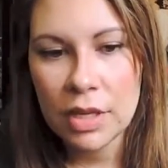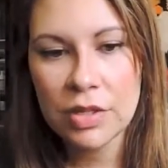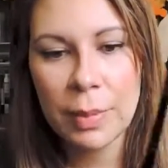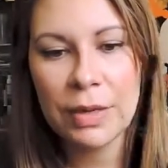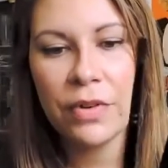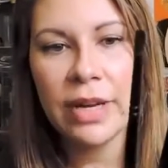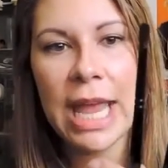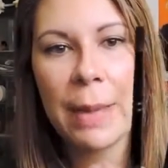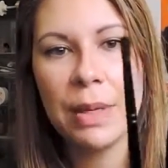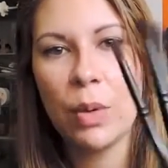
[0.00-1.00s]
So I've been very
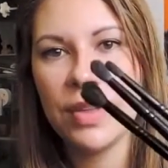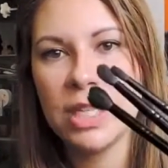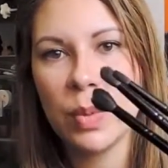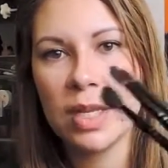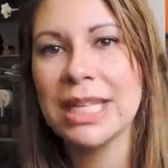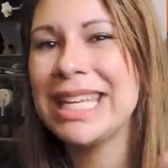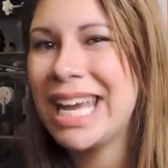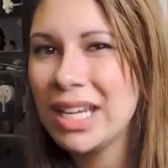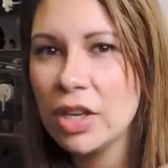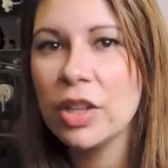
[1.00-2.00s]
happy with these ones.
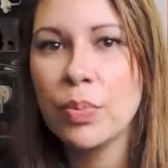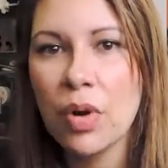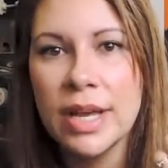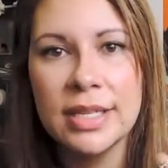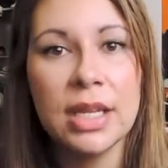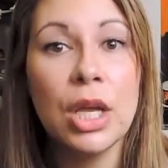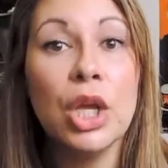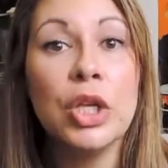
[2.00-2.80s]
Again, though, the price,